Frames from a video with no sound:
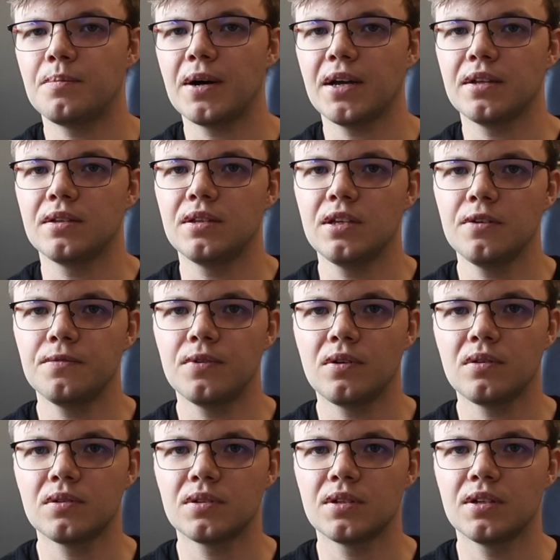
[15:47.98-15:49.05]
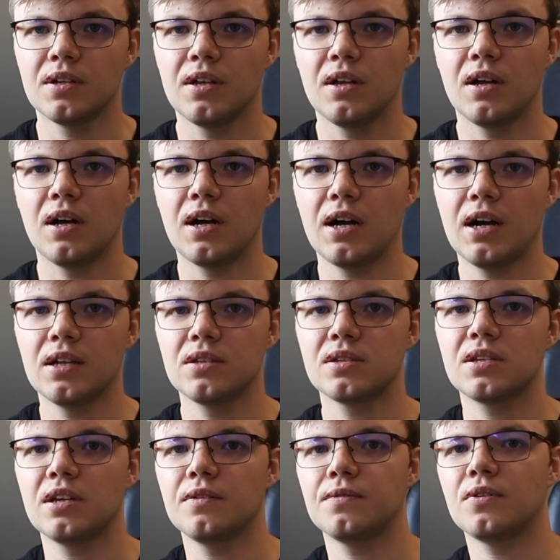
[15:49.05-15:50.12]
by default,
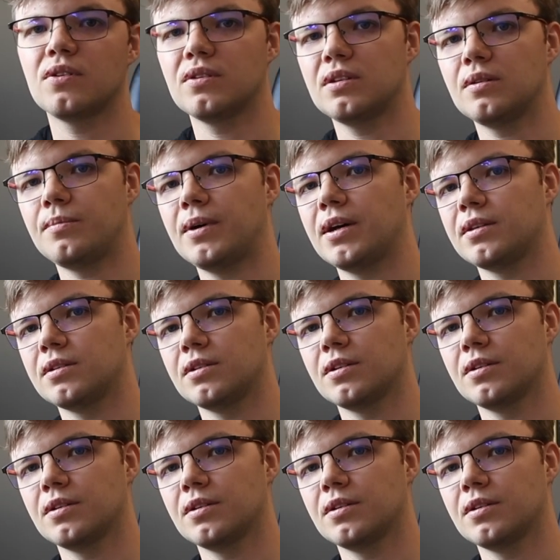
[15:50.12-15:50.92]
unsafe on demand.